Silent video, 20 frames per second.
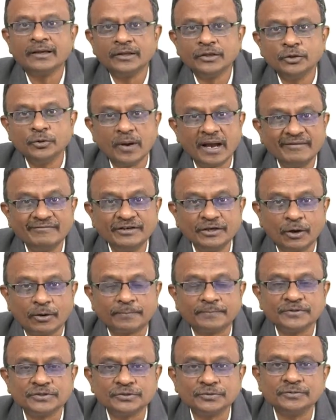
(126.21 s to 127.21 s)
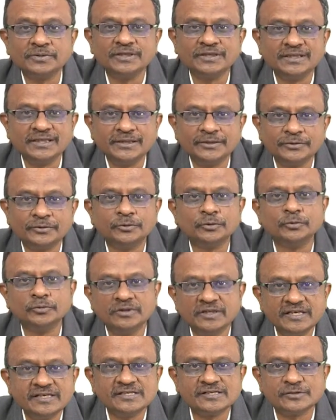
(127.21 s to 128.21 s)
You have an opportunity to do
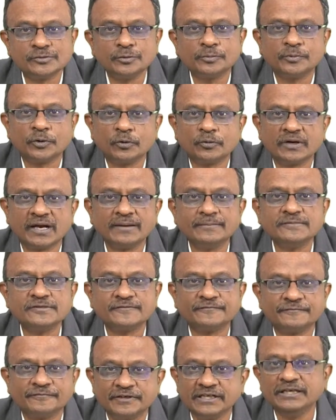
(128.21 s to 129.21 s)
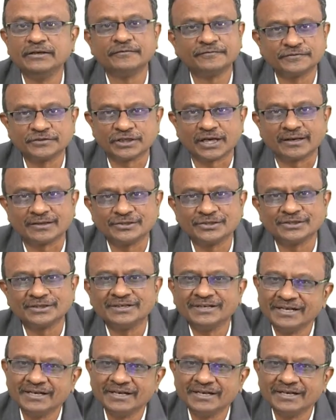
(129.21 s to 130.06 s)
these two programs free of charge.